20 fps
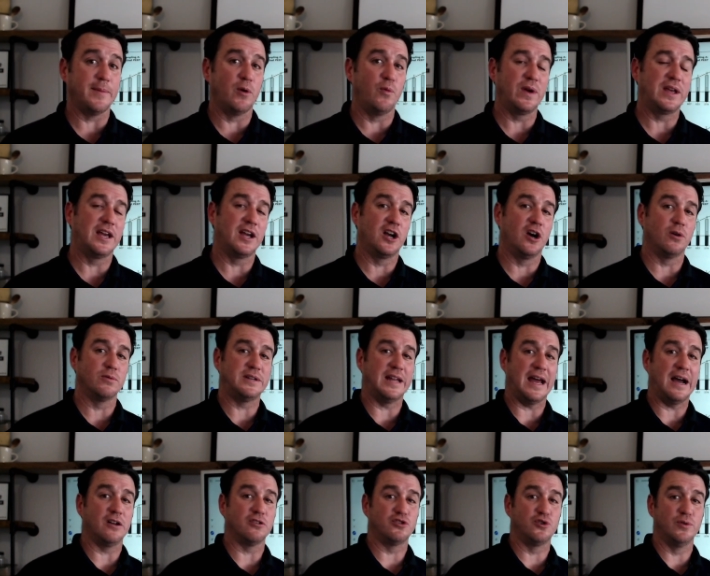and we could go
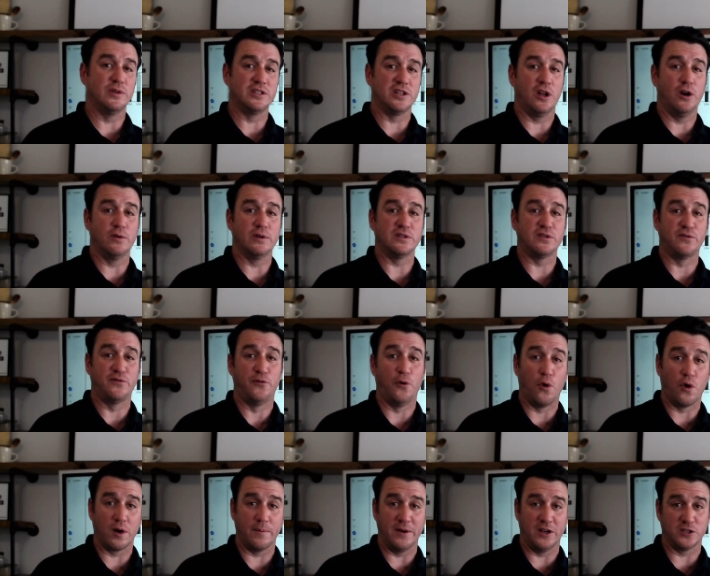down to as low as
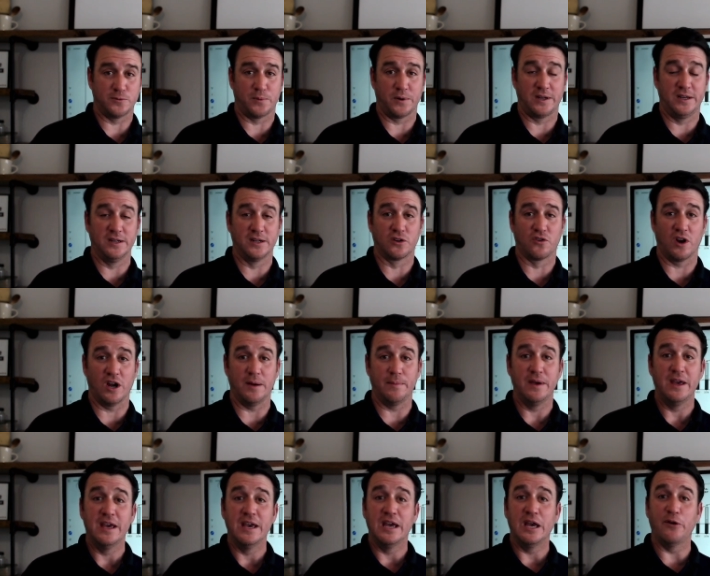4 mLs per
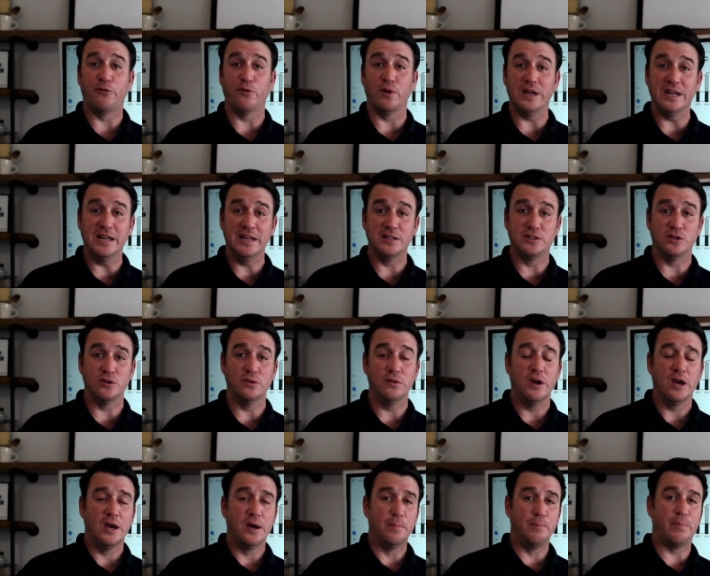kilogram if we needed
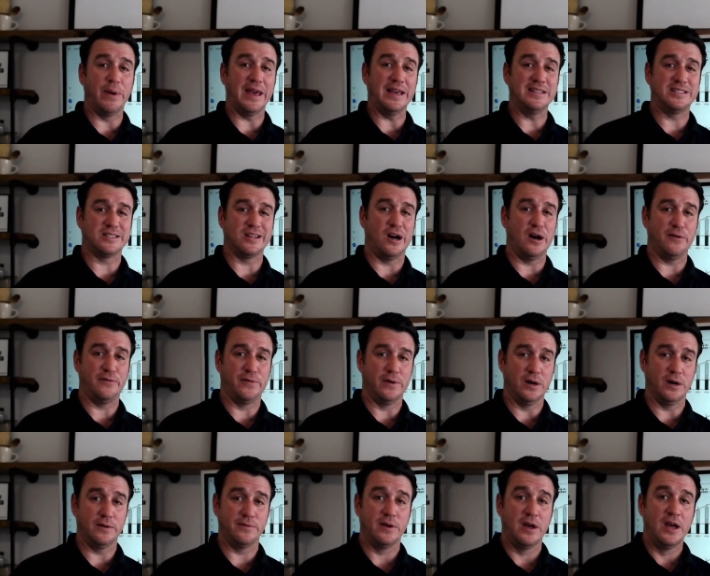to, based off
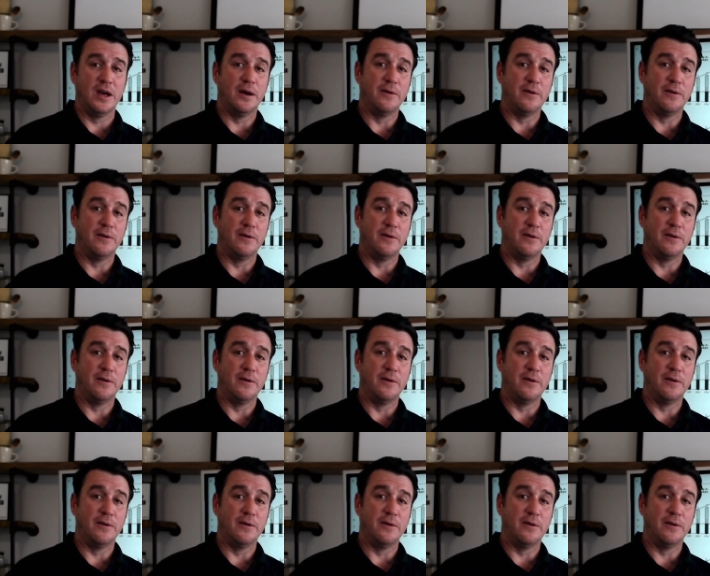of